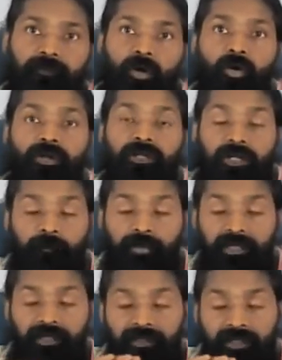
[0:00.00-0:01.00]
or
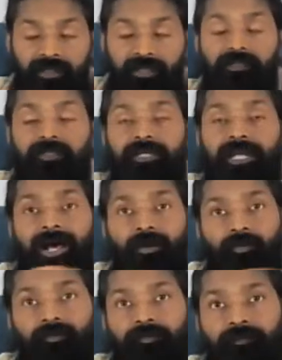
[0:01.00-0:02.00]
completely cut it
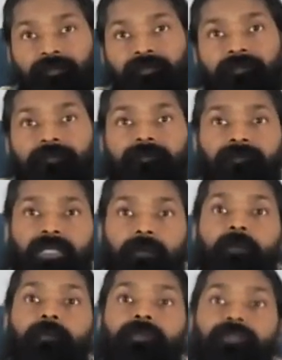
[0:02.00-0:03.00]
out.
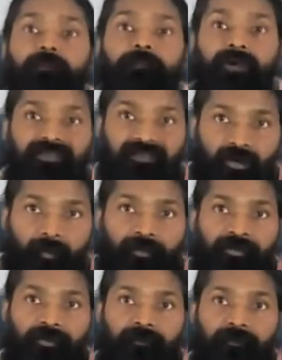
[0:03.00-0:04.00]
That would be the best
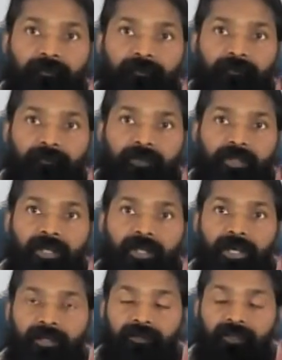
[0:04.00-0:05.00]
option.
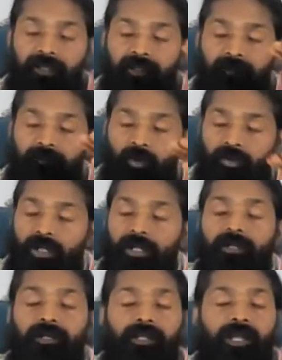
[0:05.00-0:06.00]
And take a more
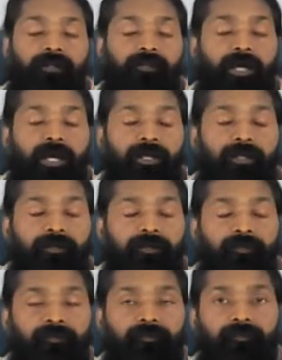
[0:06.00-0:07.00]
alkaline diet.
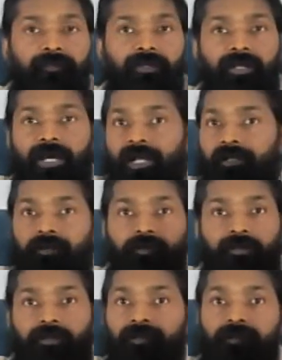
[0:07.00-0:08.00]

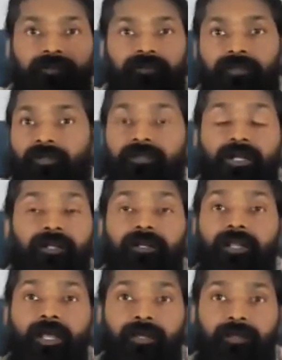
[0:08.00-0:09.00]
Alcohol is not
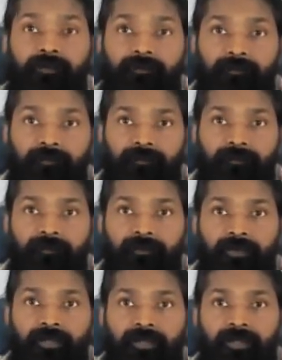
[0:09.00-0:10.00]
alkaline.
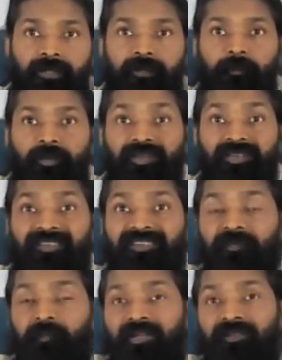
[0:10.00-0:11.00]
And being
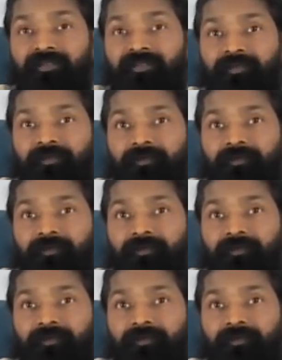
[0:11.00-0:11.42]
Spanish,